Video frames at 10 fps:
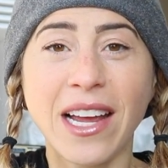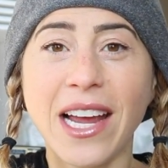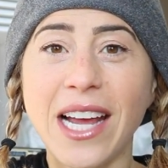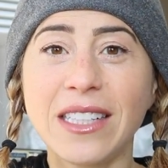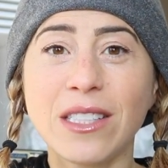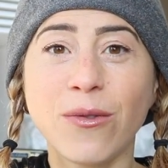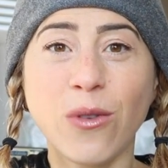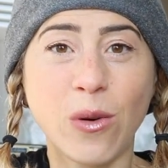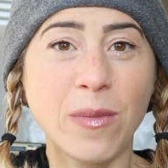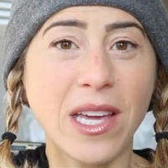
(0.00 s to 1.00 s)
It's
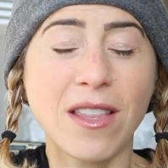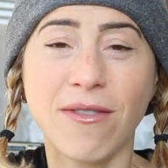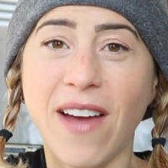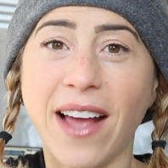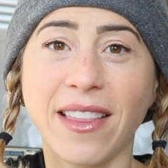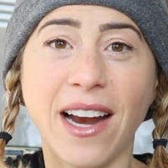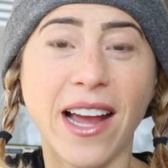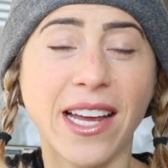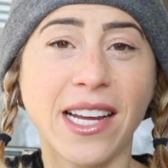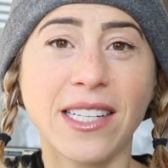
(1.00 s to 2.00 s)
for me the fact that
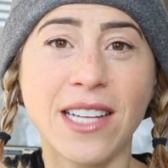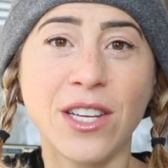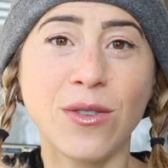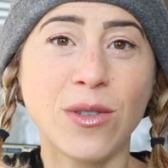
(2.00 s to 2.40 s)
I can continue